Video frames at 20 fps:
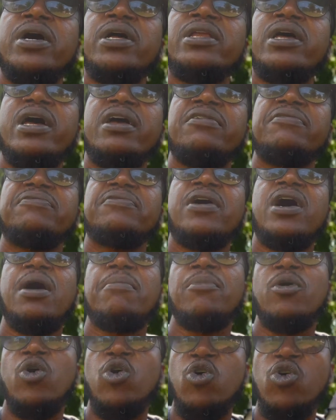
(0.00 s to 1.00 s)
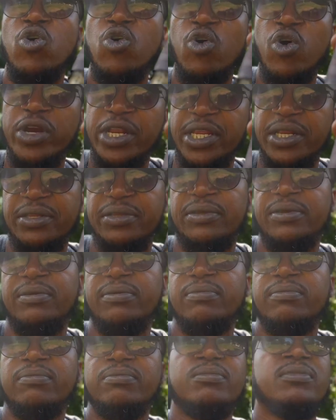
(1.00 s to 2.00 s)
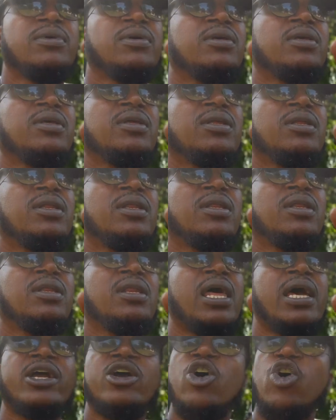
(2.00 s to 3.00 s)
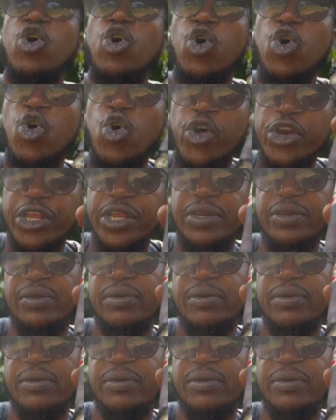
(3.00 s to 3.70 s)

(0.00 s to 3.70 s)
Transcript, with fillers: life, I'm on it. Like a hornet.